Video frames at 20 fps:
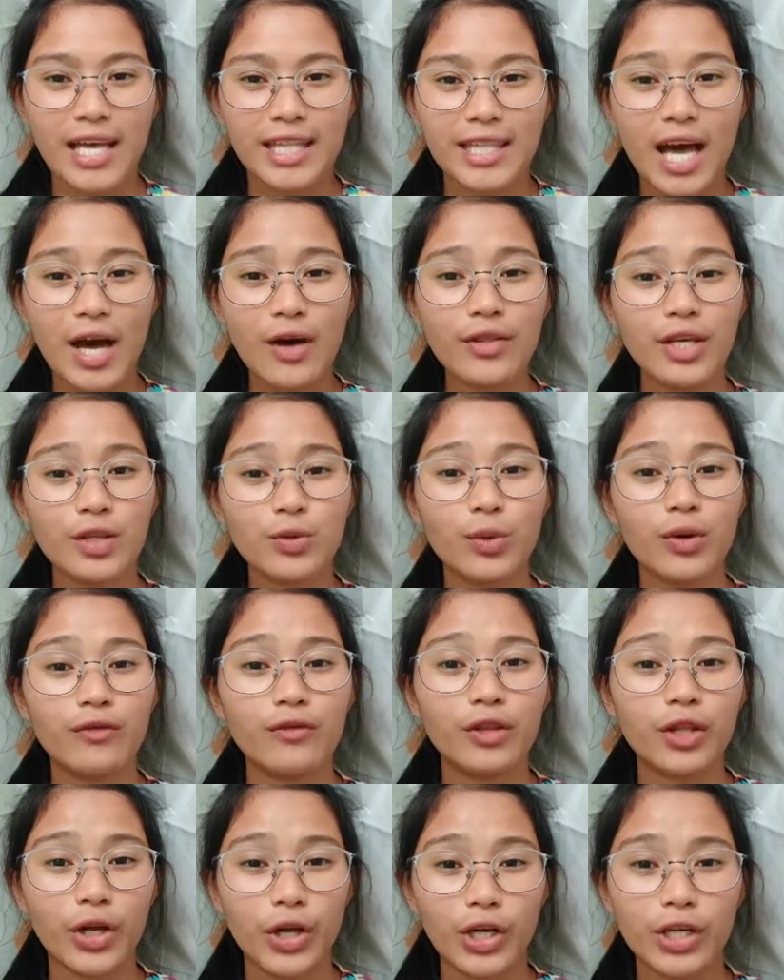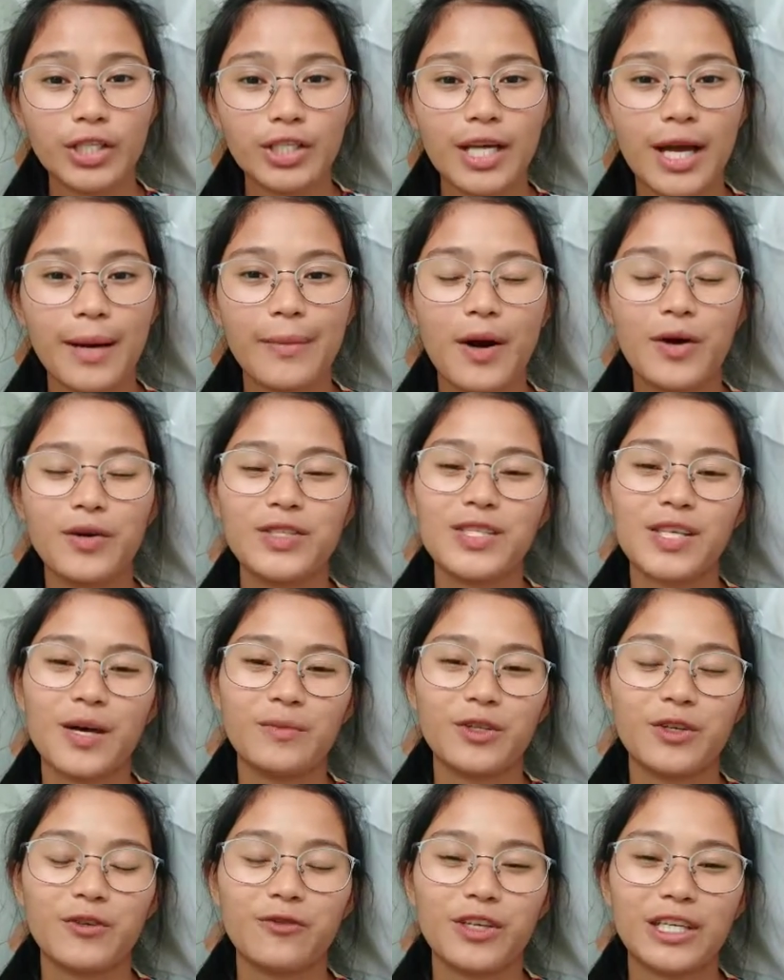Now that we've learned about
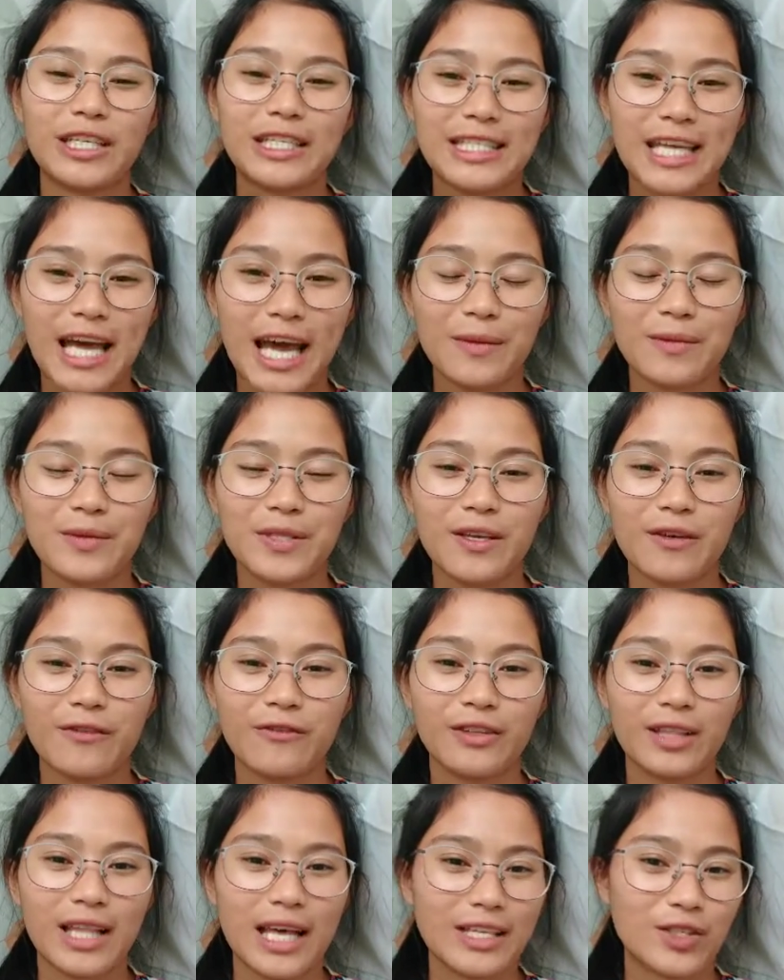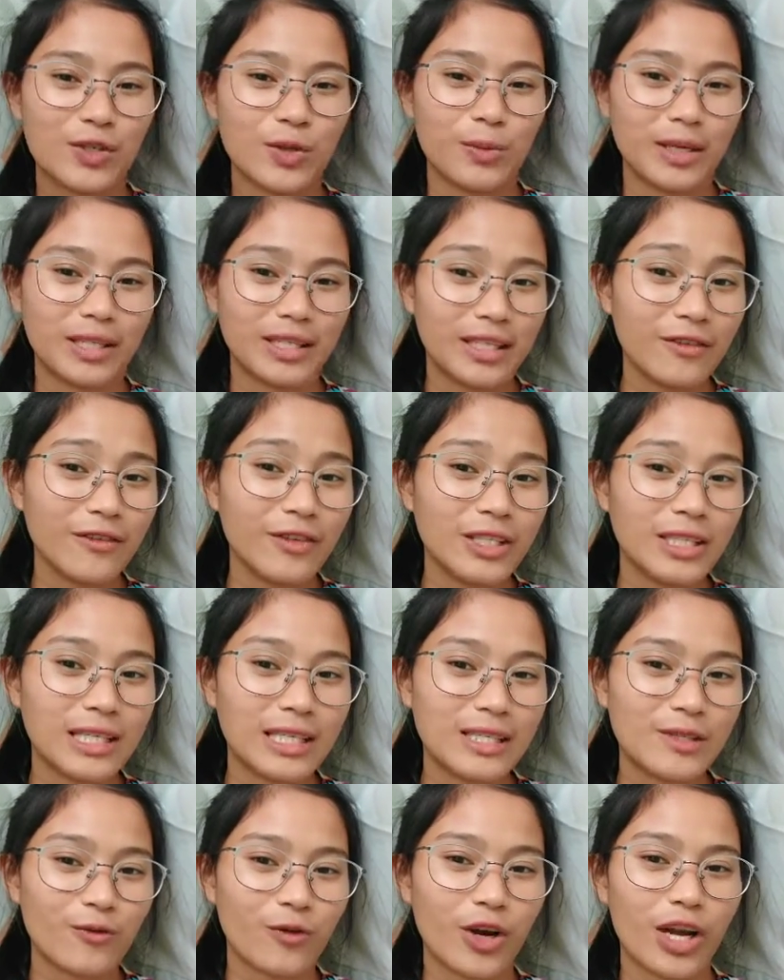some different types of classroom
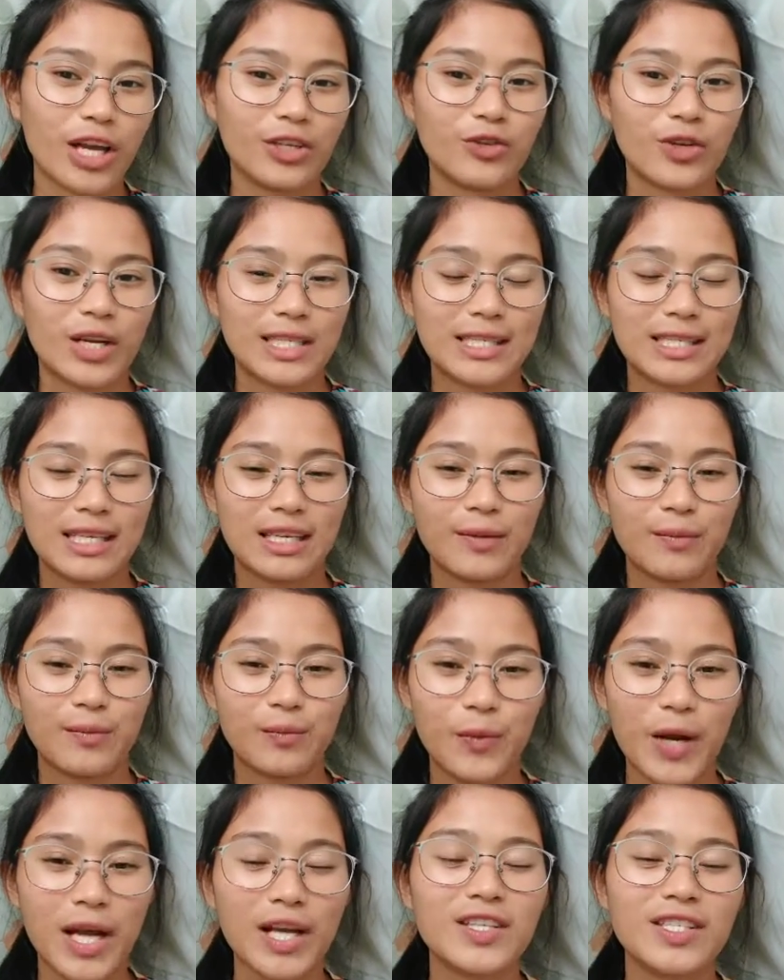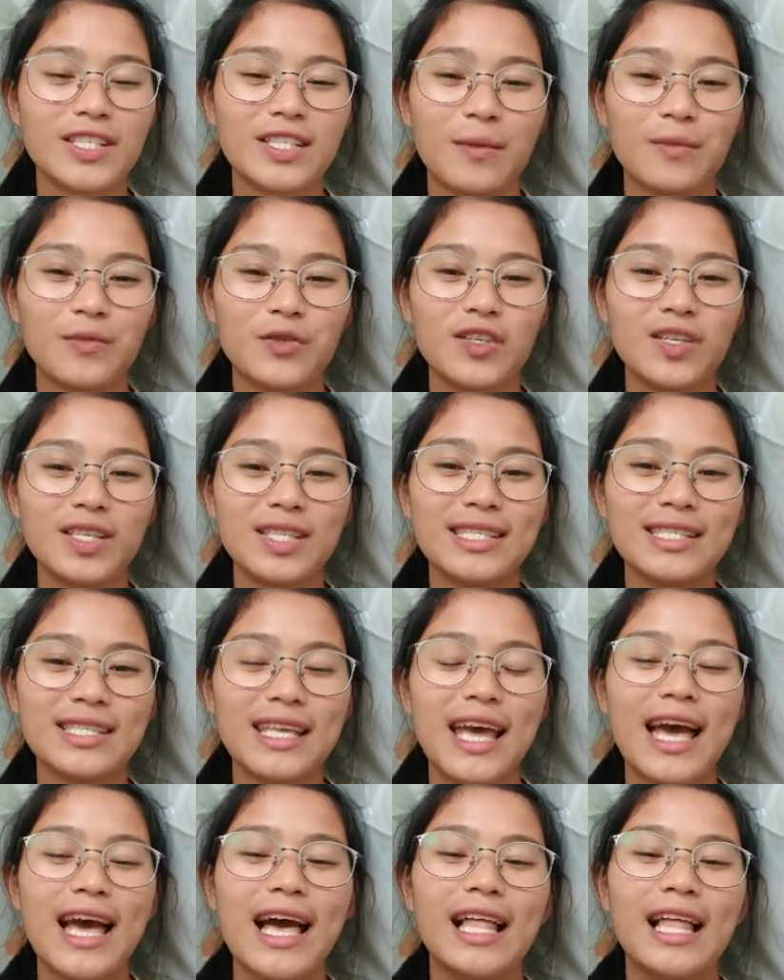activities for addressing preconceptions,